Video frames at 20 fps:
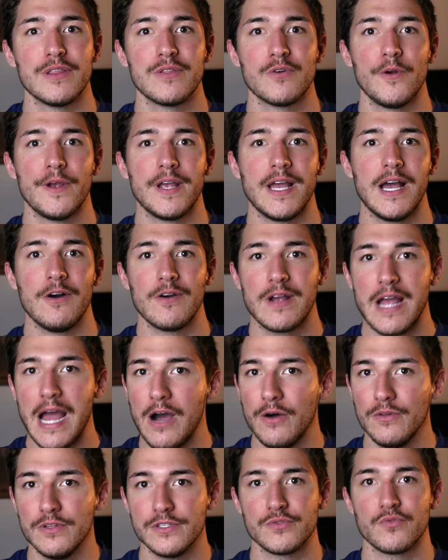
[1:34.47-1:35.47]
throwing out
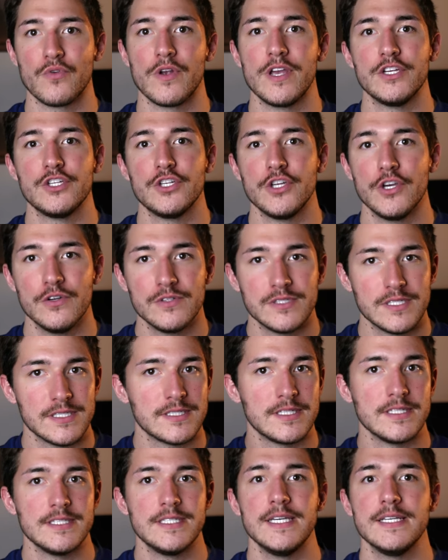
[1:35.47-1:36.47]
countless ratios and
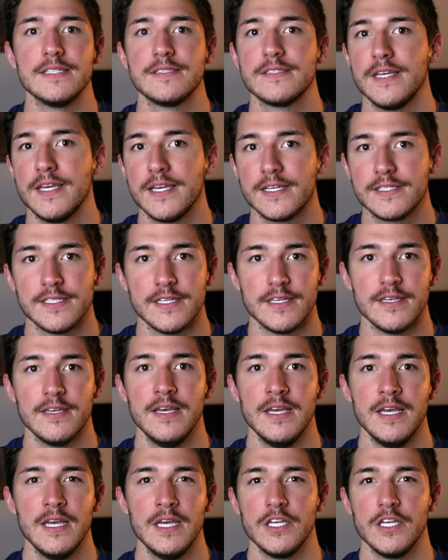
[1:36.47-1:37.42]
statistics, and